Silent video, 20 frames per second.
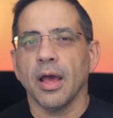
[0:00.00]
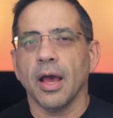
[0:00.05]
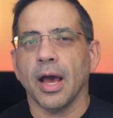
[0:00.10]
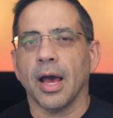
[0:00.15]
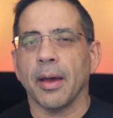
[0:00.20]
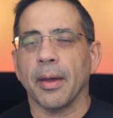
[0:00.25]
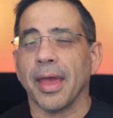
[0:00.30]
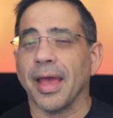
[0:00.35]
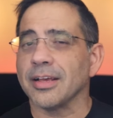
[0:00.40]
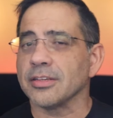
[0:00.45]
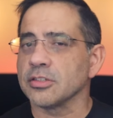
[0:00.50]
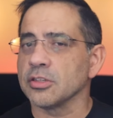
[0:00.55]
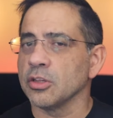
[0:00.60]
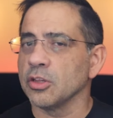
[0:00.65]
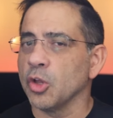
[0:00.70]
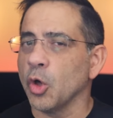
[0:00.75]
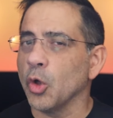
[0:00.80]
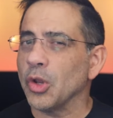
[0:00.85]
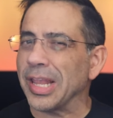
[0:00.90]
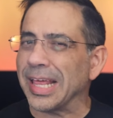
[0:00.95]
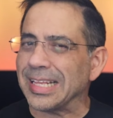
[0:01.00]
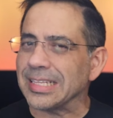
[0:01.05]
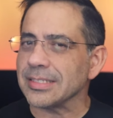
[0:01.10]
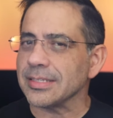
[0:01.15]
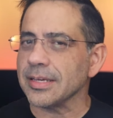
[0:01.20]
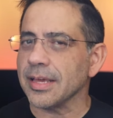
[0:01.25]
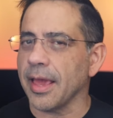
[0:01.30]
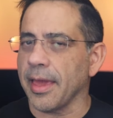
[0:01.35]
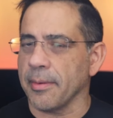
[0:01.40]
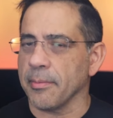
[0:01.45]
Uh, it has low
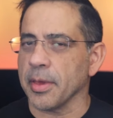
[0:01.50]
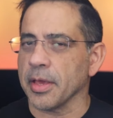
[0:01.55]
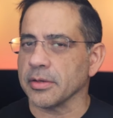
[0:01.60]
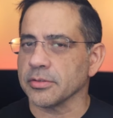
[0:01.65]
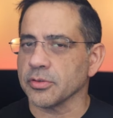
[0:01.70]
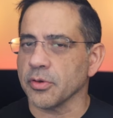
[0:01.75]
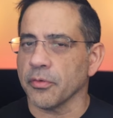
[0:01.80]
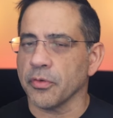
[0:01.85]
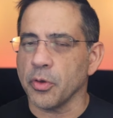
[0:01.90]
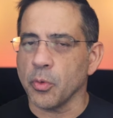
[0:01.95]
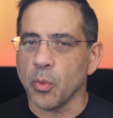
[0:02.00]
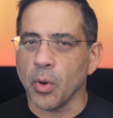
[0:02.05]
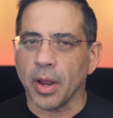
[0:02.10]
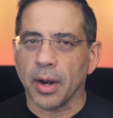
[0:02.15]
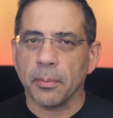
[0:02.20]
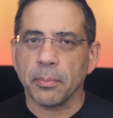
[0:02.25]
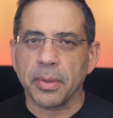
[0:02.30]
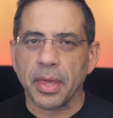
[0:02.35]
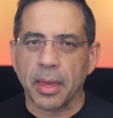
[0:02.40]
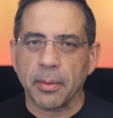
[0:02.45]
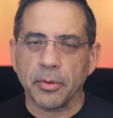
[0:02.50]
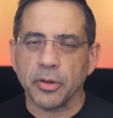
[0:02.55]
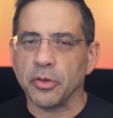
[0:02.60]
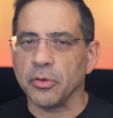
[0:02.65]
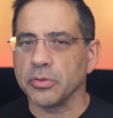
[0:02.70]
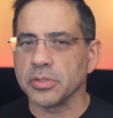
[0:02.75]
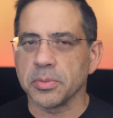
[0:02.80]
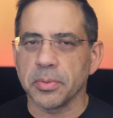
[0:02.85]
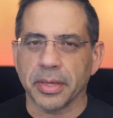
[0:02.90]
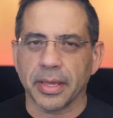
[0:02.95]
latency gaming, so if you want to be able to
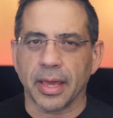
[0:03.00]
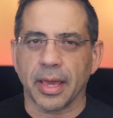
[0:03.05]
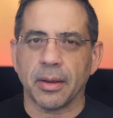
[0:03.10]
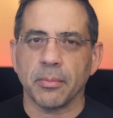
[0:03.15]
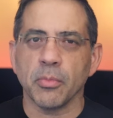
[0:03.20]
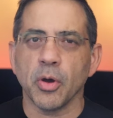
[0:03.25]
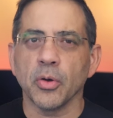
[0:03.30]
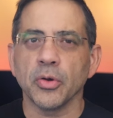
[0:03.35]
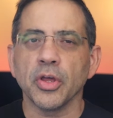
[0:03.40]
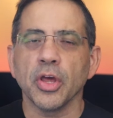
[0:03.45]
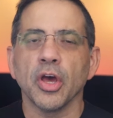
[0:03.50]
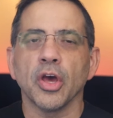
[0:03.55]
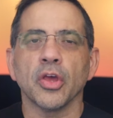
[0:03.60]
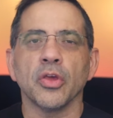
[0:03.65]
use them in game mode,